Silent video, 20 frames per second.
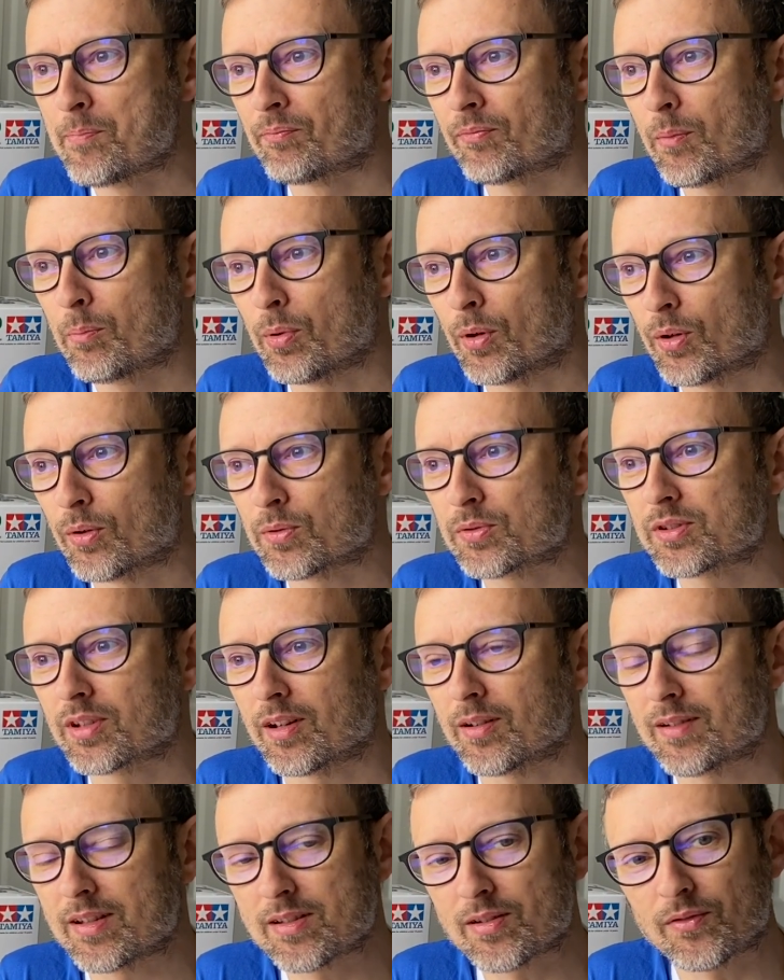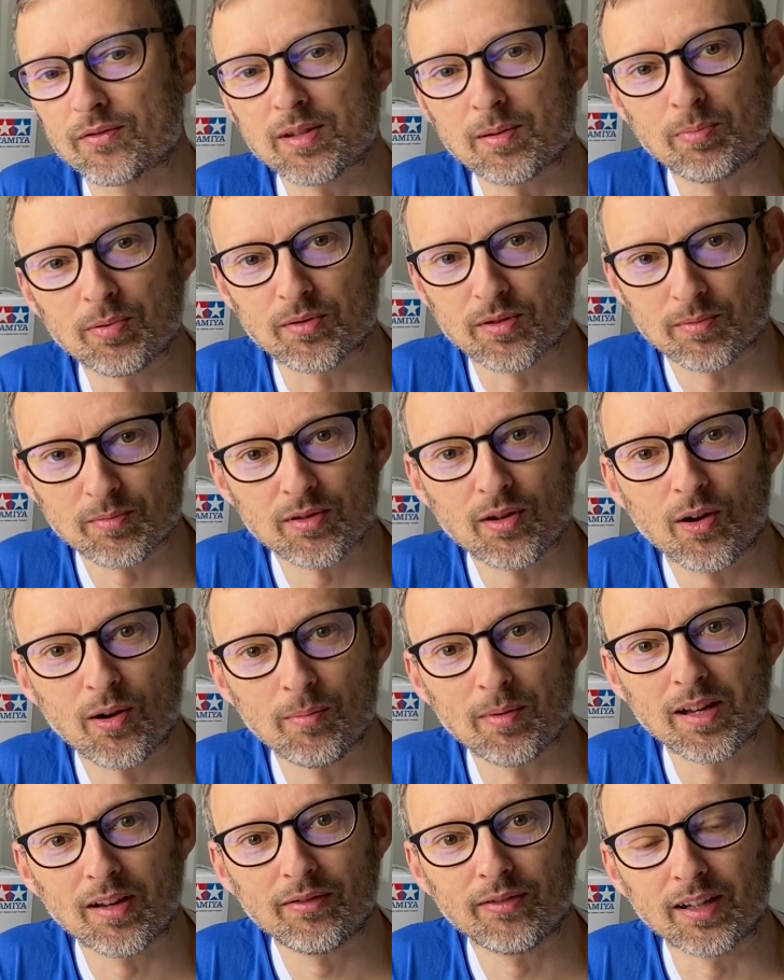but also he's obviously put some time
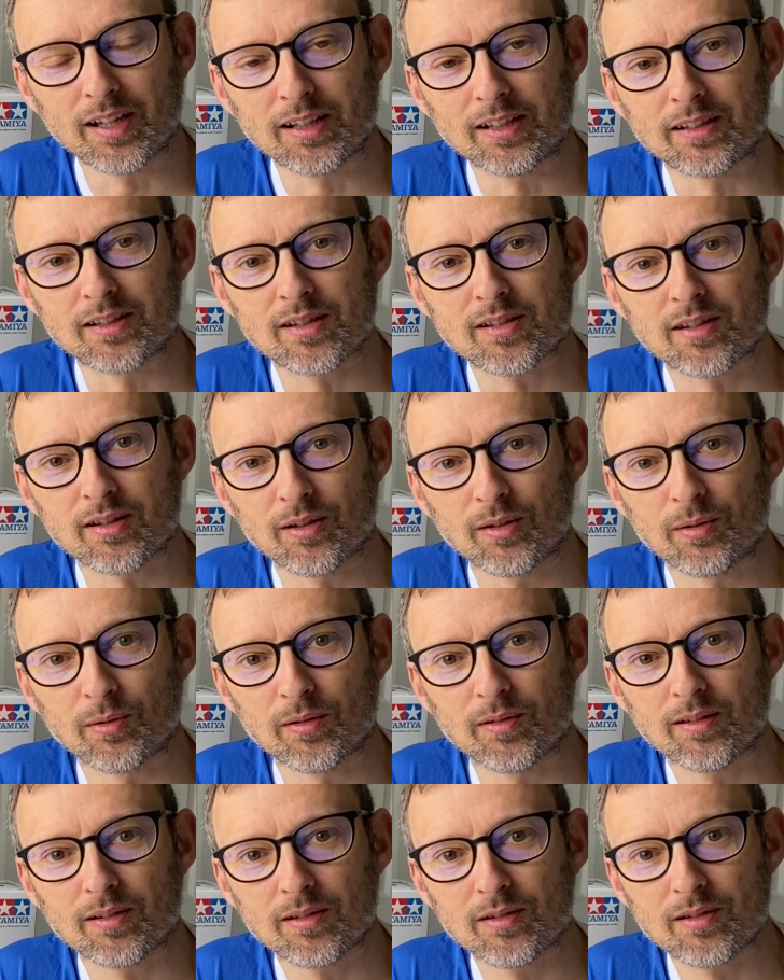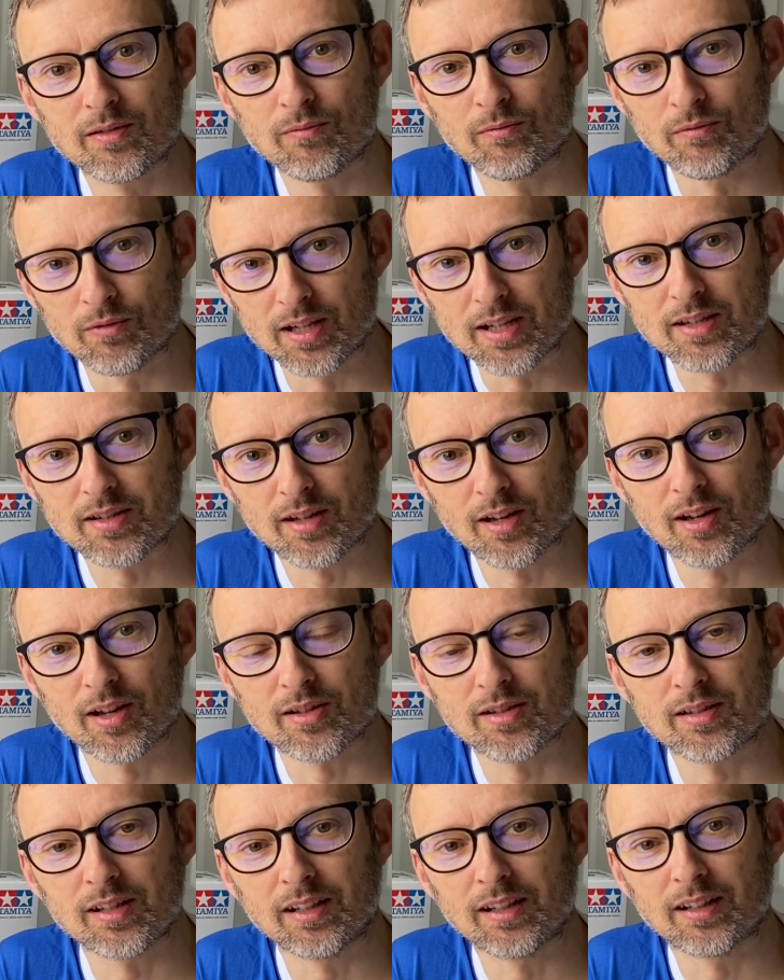and effort into
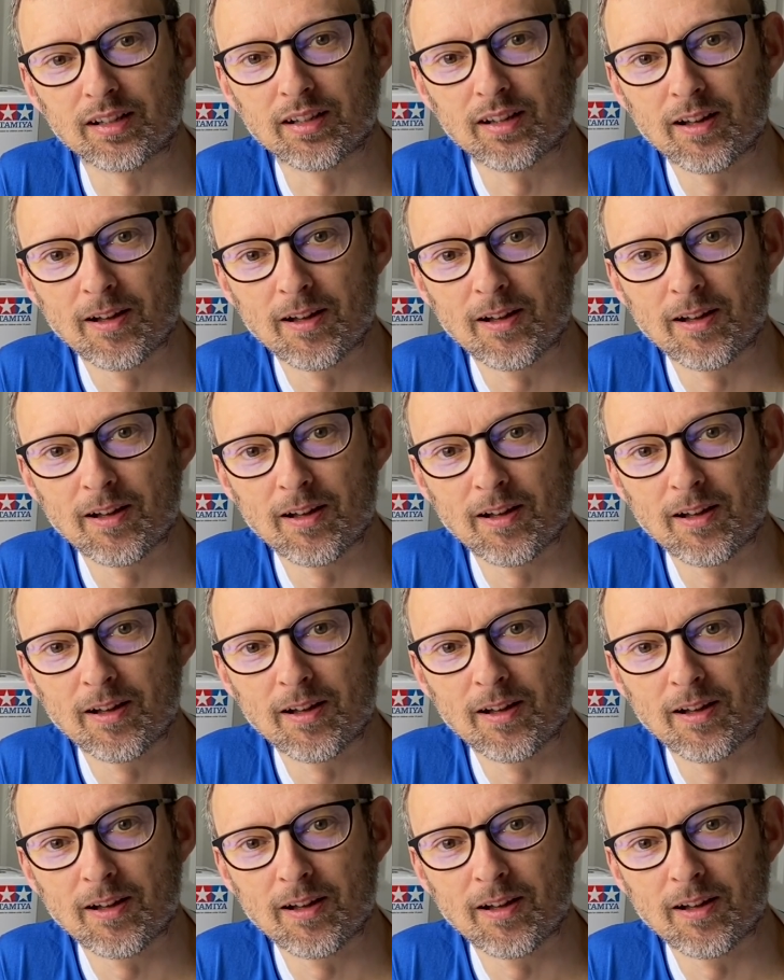researching,